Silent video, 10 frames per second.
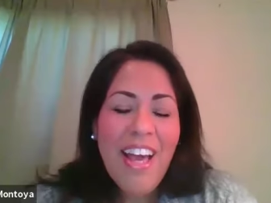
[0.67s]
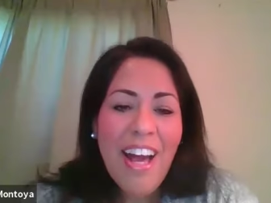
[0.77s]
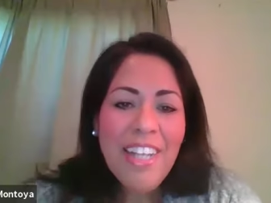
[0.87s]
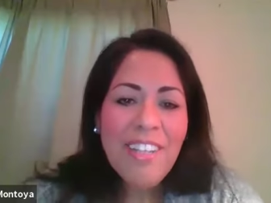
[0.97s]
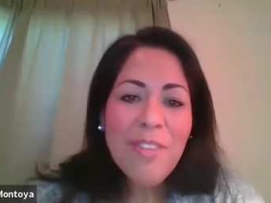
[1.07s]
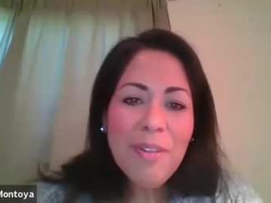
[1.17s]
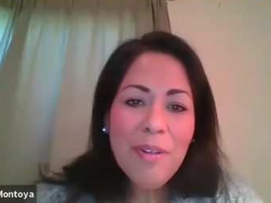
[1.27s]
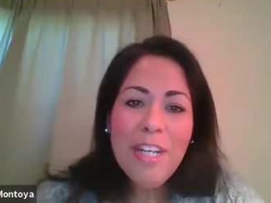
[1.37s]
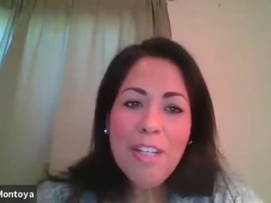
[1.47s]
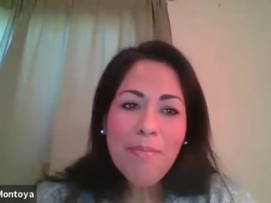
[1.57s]
Hi,
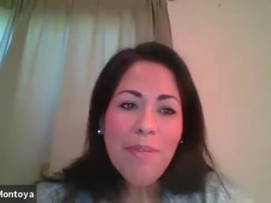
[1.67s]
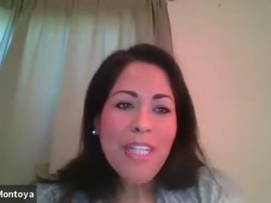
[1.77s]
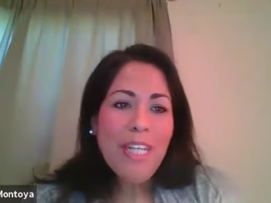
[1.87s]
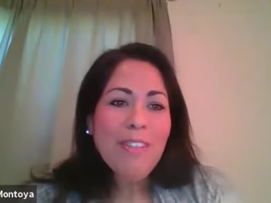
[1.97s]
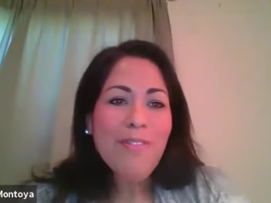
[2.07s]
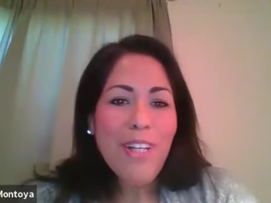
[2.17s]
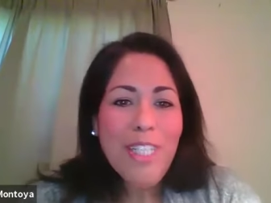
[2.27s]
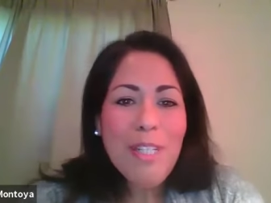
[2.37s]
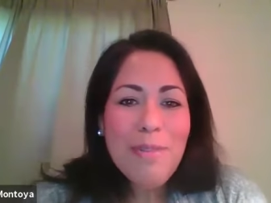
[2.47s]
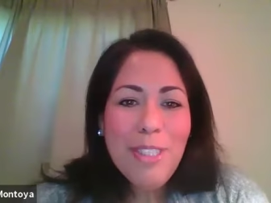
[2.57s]
everyone. My name is
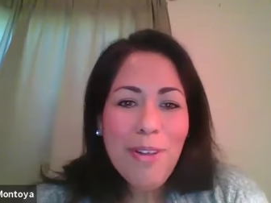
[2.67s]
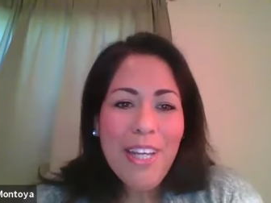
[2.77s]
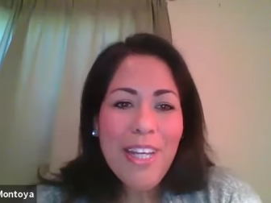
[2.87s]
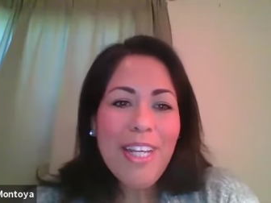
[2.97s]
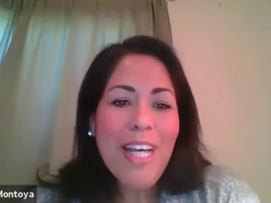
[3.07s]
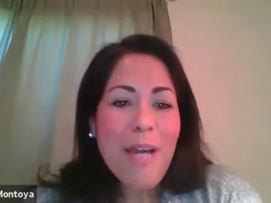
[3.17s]
Veronica Montoya.